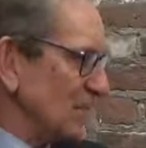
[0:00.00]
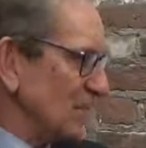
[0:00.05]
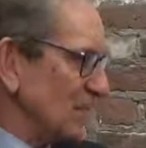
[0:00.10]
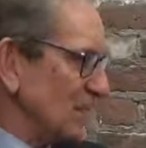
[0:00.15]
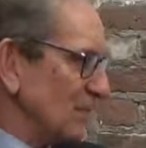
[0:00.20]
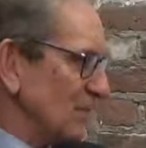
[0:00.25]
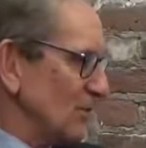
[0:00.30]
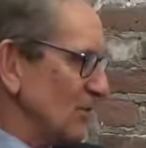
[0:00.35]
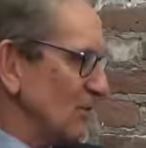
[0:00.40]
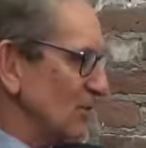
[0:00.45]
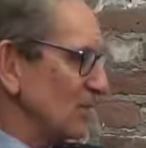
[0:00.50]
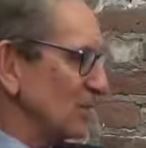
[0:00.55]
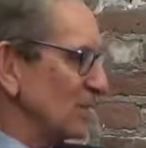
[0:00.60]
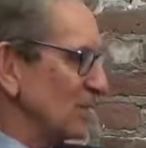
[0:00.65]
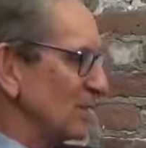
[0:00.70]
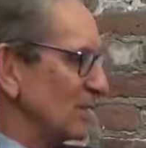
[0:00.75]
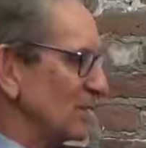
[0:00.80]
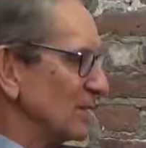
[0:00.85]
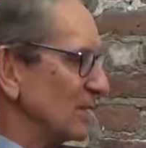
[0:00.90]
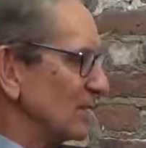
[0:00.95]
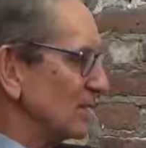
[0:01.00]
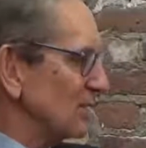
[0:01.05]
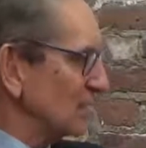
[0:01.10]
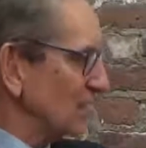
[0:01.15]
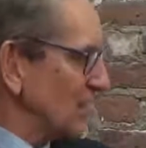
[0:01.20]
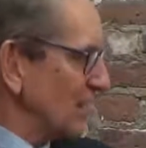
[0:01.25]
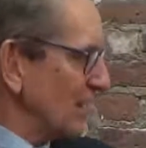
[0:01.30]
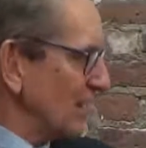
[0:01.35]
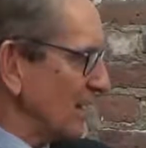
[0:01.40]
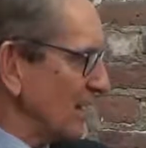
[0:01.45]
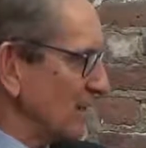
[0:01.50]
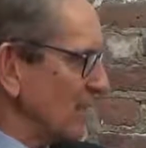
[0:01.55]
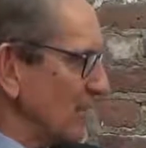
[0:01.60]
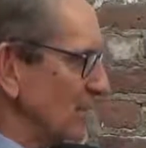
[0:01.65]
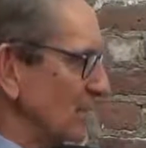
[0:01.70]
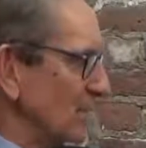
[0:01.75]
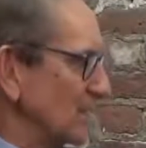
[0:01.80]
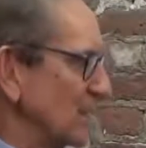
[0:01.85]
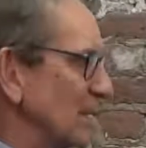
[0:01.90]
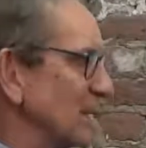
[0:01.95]
years in
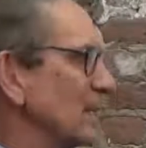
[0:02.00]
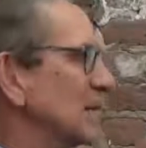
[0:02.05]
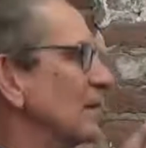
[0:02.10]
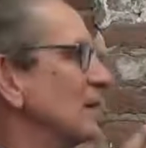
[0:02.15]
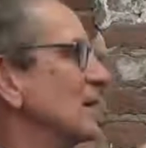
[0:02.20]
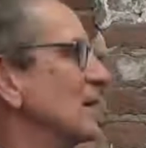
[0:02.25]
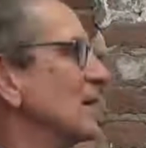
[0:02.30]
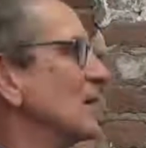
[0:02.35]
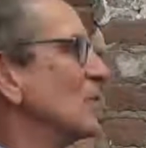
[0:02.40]
psychiatry have been